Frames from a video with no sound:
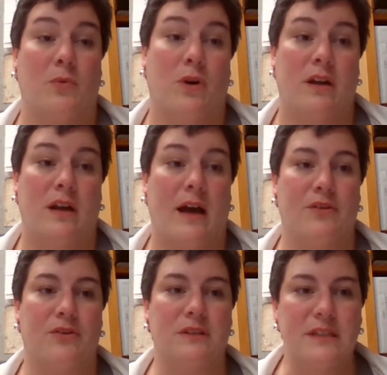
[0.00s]
number
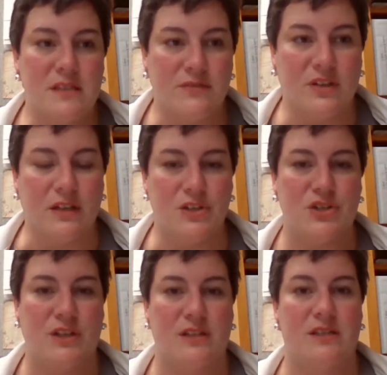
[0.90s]
one, either a list of
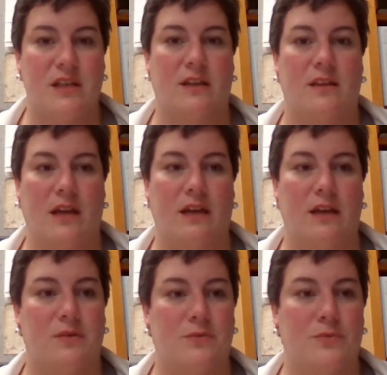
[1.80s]
conditions that
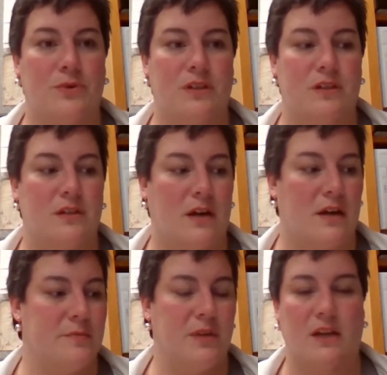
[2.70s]
they
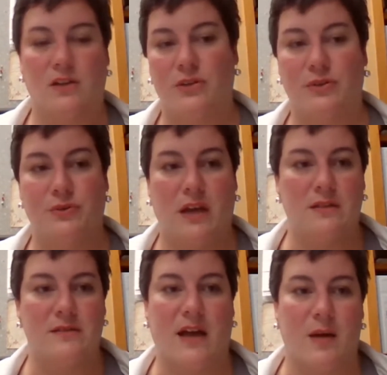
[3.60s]
would
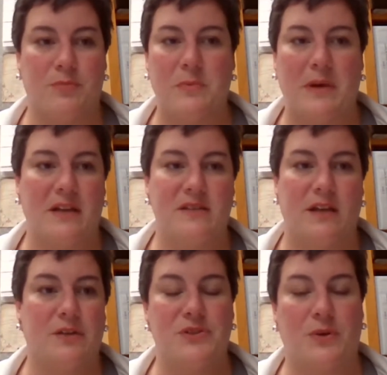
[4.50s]
include as
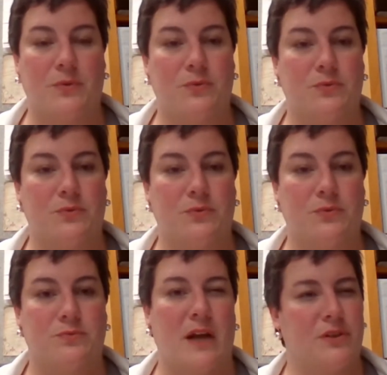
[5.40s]
compromising, and so
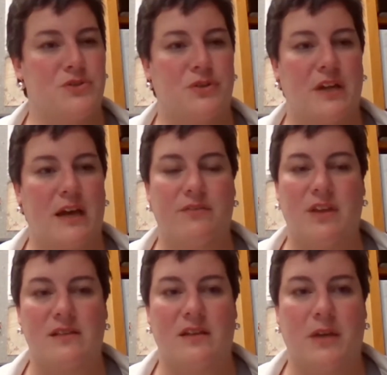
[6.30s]
we're not really sure
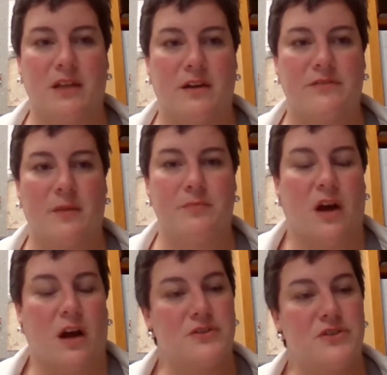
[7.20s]
yet if that's going to be left
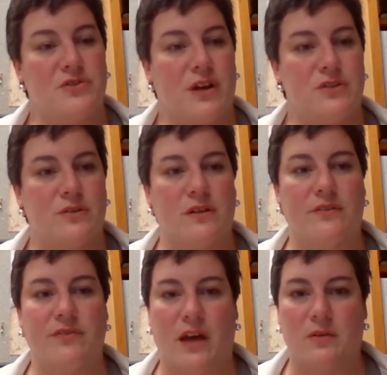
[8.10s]
up to our
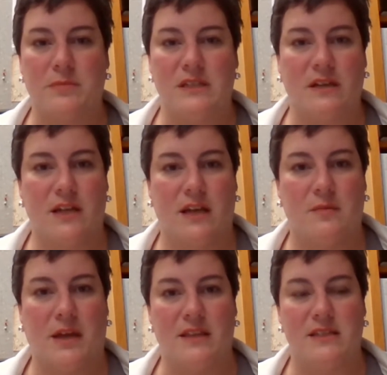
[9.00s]
discretion or if that'll be
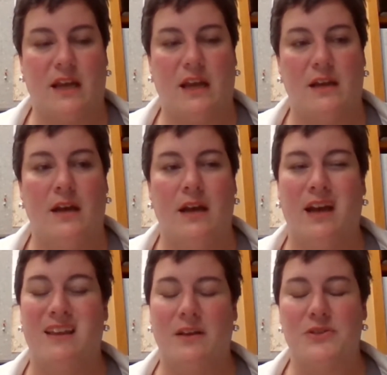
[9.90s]
dictated by the state.
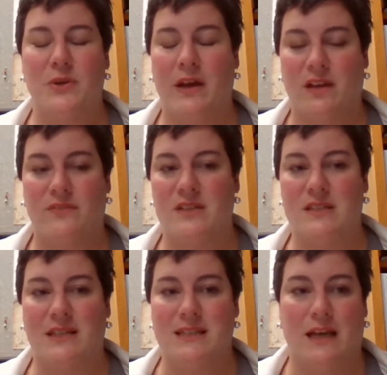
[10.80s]
And they also haven't
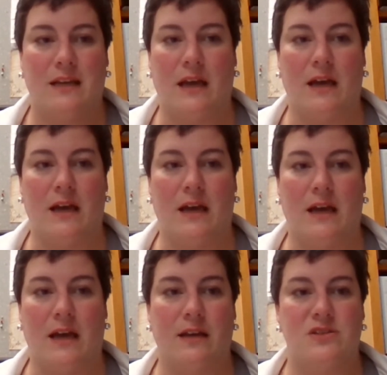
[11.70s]
given us a date
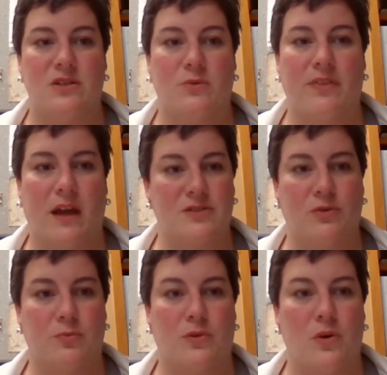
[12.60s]
yet as to when that
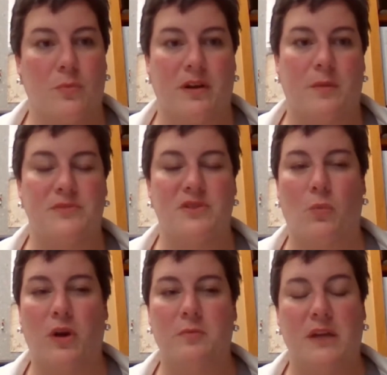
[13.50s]
next group will open
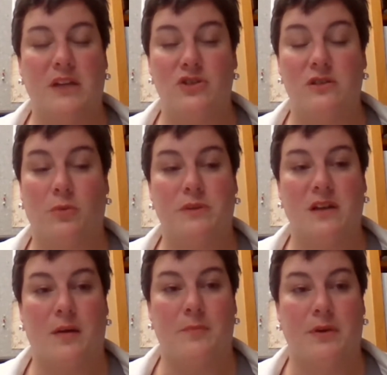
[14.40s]
up. So 1B just
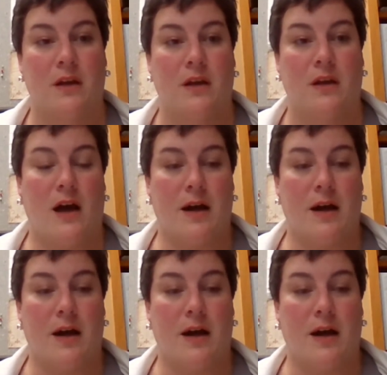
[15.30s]
opened up